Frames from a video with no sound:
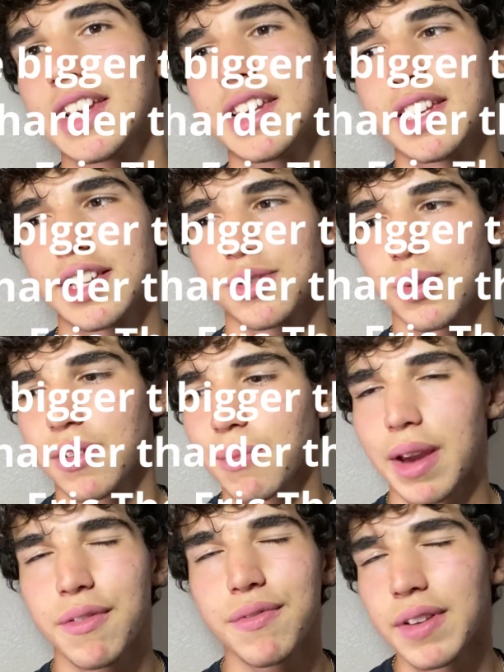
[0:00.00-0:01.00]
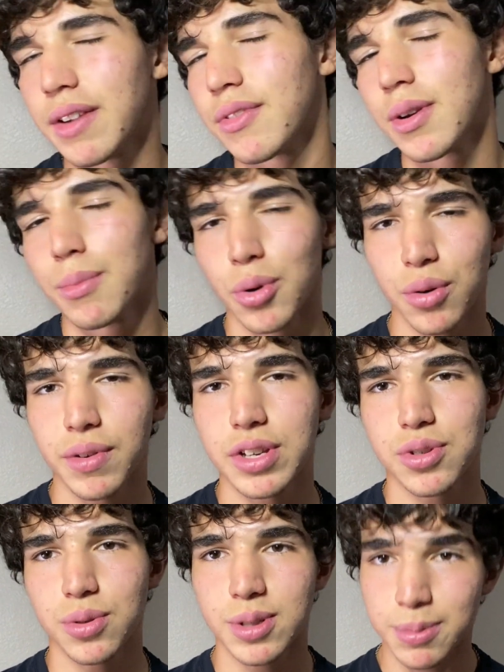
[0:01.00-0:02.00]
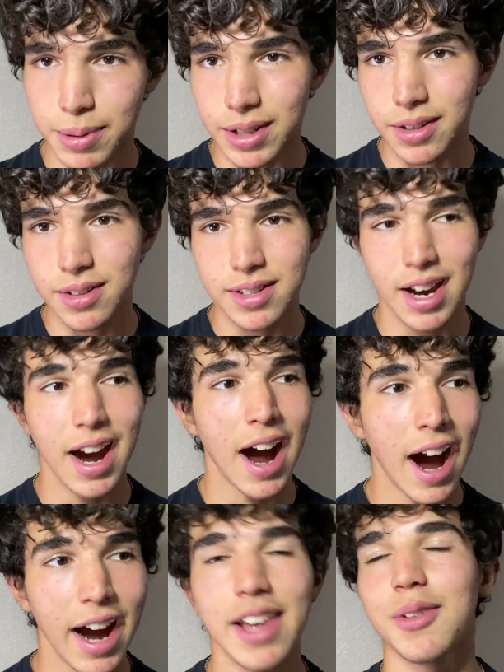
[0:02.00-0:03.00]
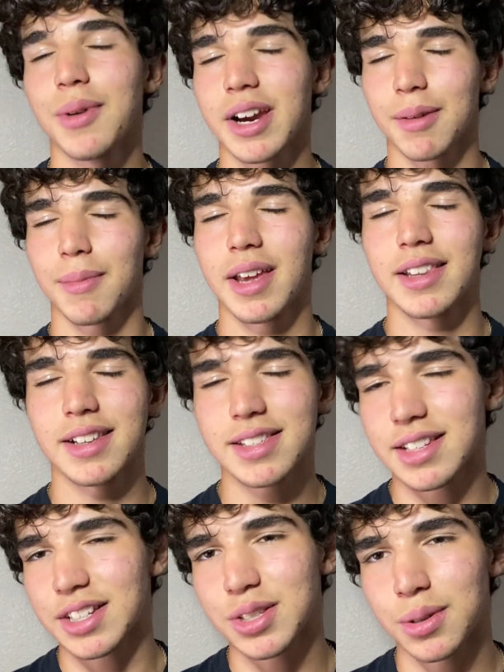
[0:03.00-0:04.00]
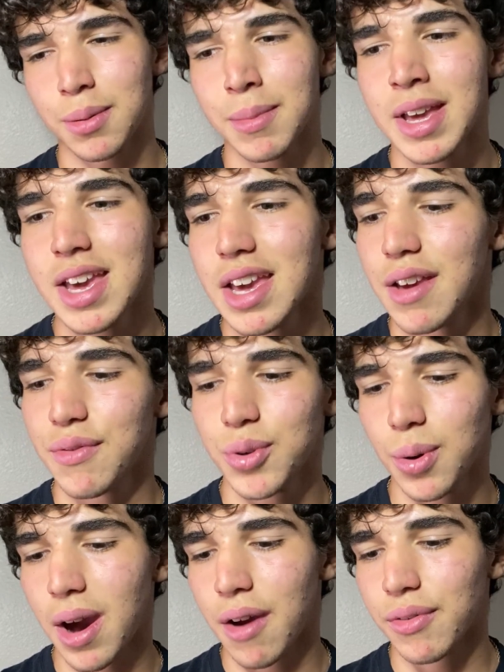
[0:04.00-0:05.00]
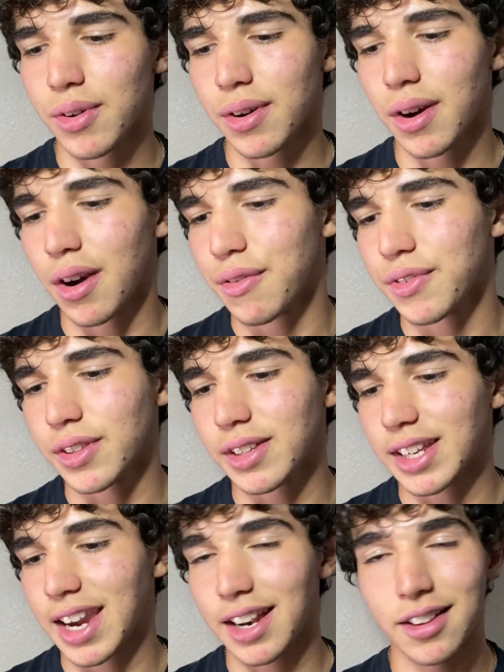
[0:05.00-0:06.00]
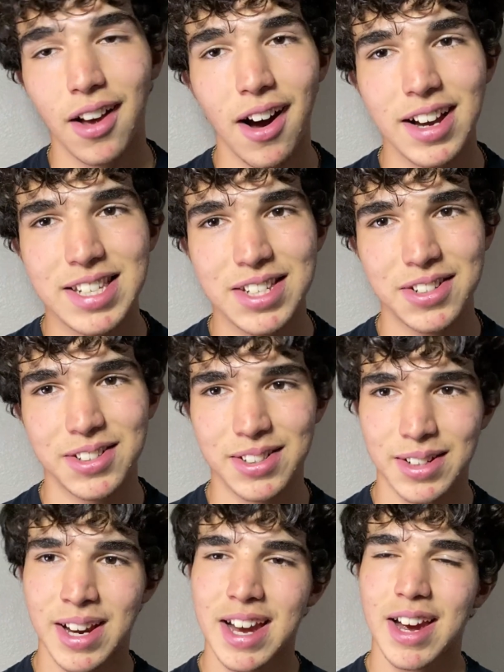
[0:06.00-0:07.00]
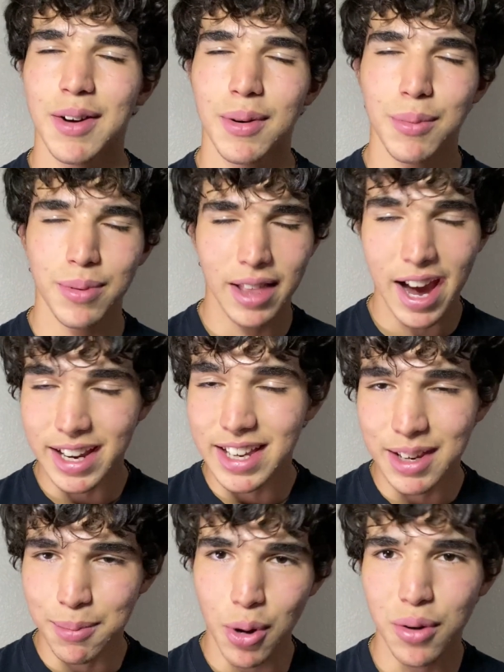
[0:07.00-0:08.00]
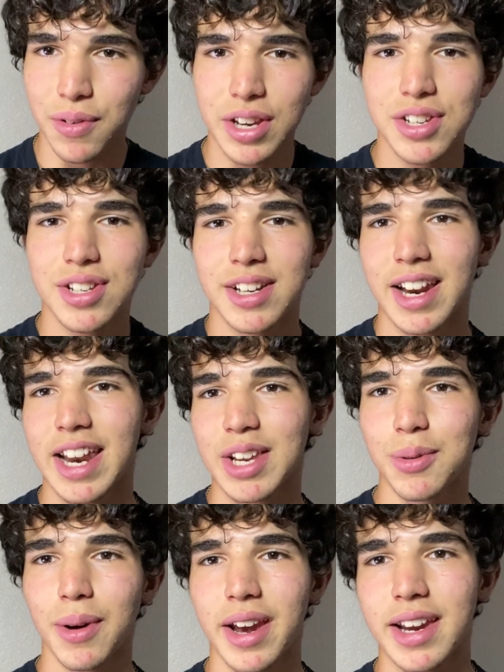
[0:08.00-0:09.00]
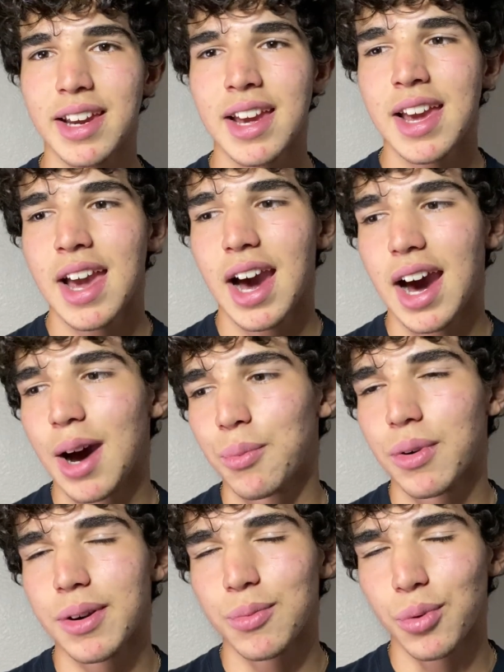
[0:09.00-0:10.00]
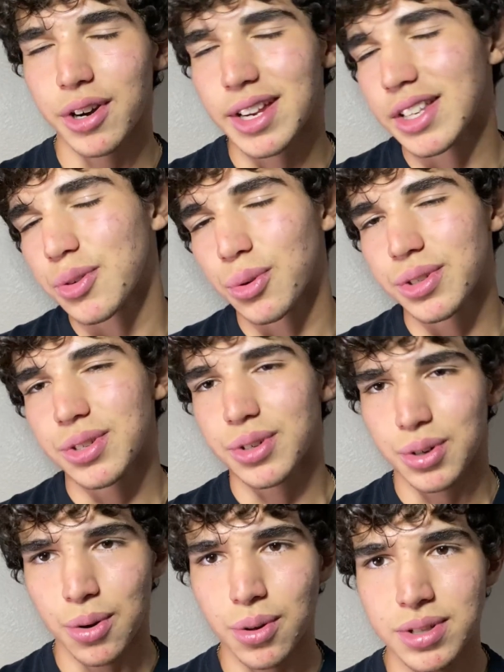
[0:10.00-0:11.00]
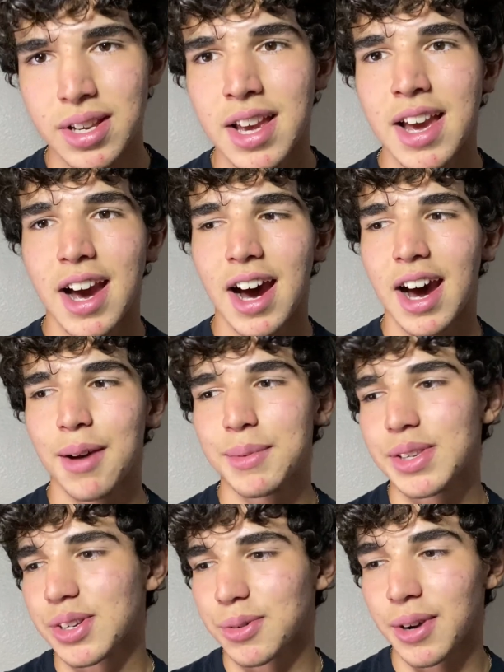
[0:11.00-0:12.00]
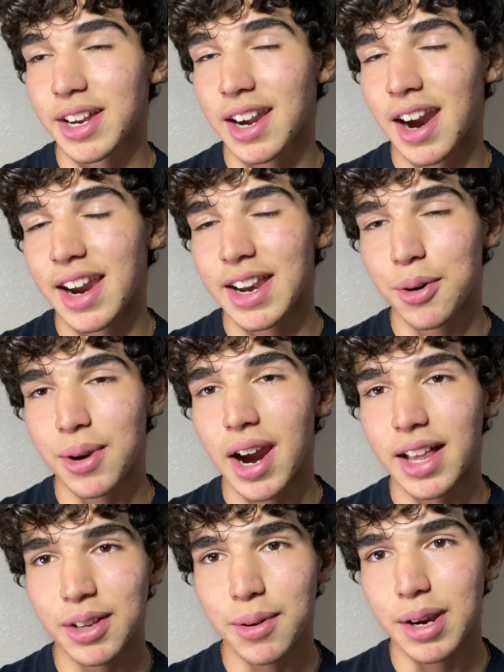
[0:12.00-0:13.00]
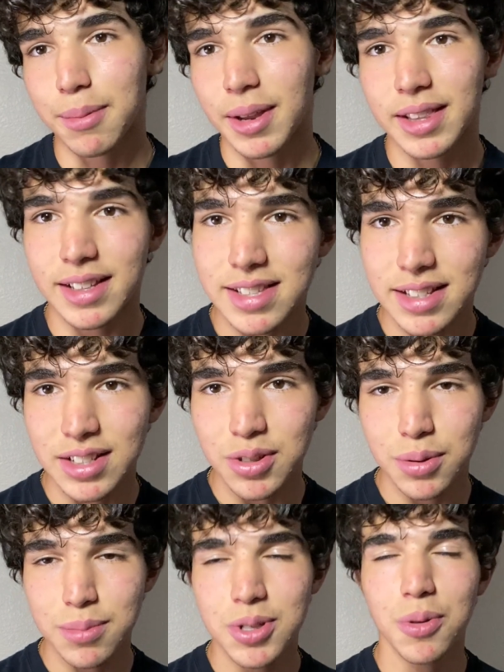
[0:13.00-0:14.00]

He is one of my favorite motivational speakers. I highly recommend listening to him if you ever are feeling kind of lost or lacking motivation in any way, or working towards your goals. He's a great guy, and I would highly recommend listening to him.